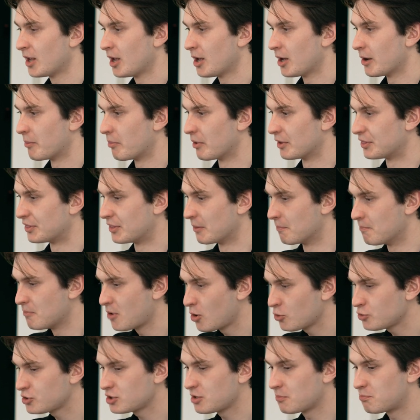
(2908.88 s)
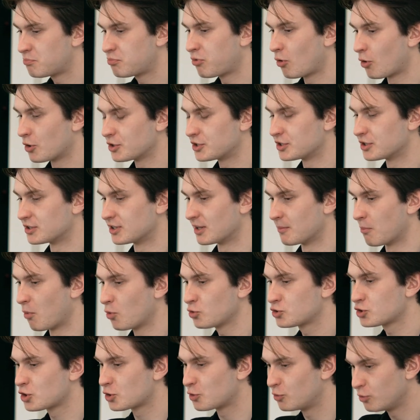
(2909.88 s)
But the most important, the
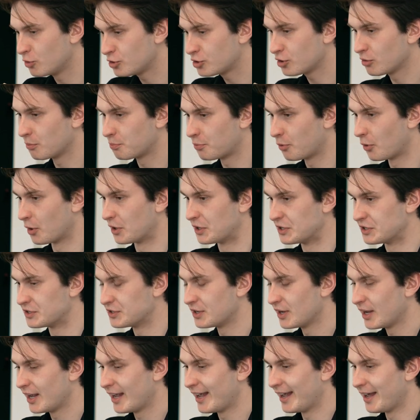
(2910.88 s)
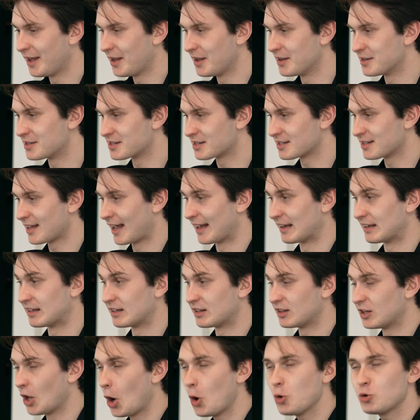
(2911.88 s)
most crucial point is
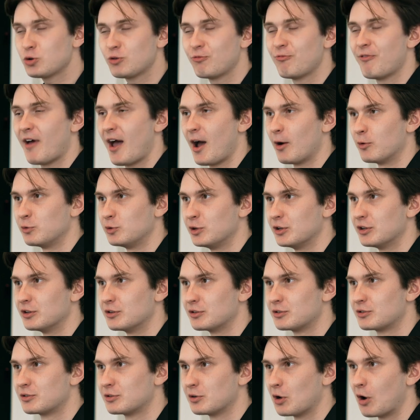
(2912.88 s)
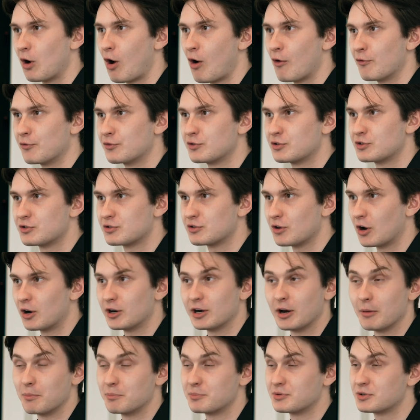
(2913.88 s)
that those founders of
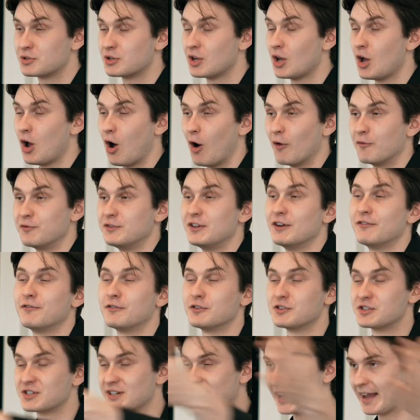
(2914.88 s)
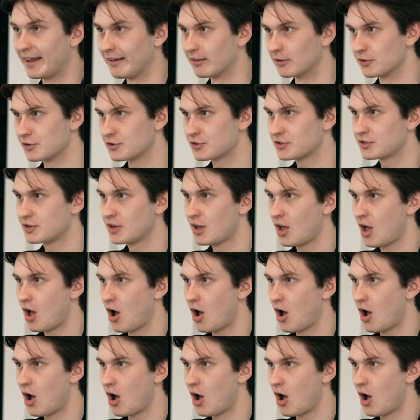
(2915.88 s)
startups of different scales